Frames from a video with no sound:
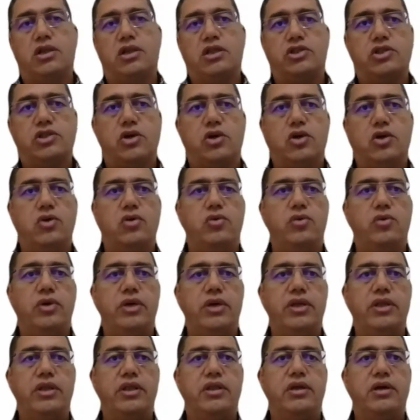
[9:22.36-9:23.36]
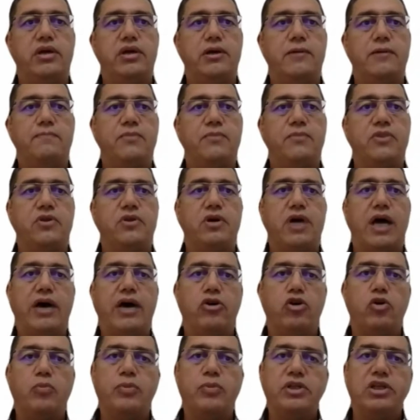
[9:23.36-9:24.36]
So in the
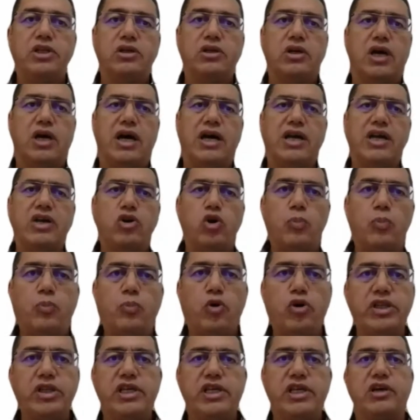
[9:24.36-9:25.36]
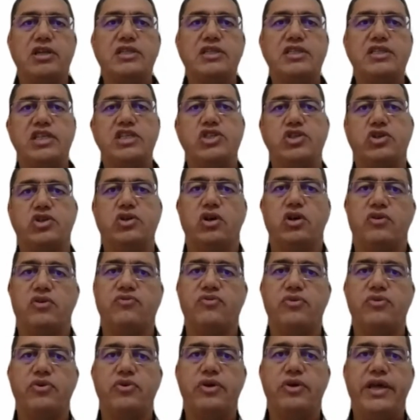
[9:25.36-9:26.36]
aeropolitical session
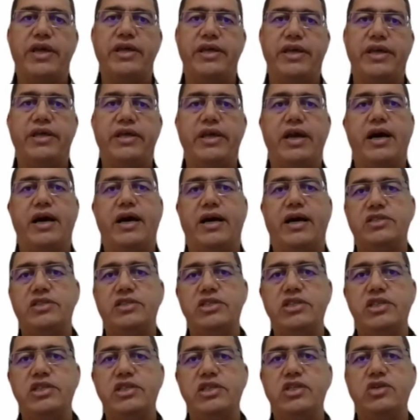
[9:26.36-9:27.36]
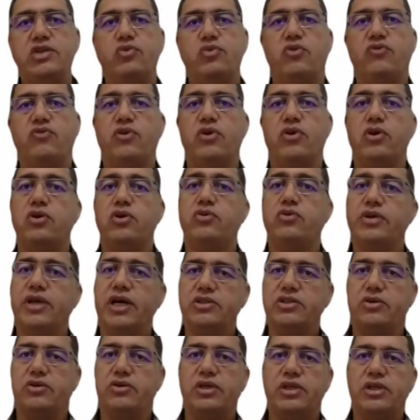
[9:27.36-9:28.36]
of the AAIG will follow
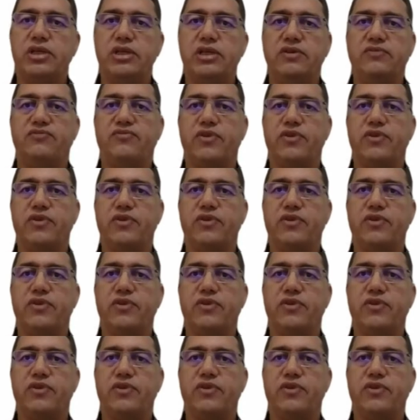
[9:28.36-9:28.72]
naturally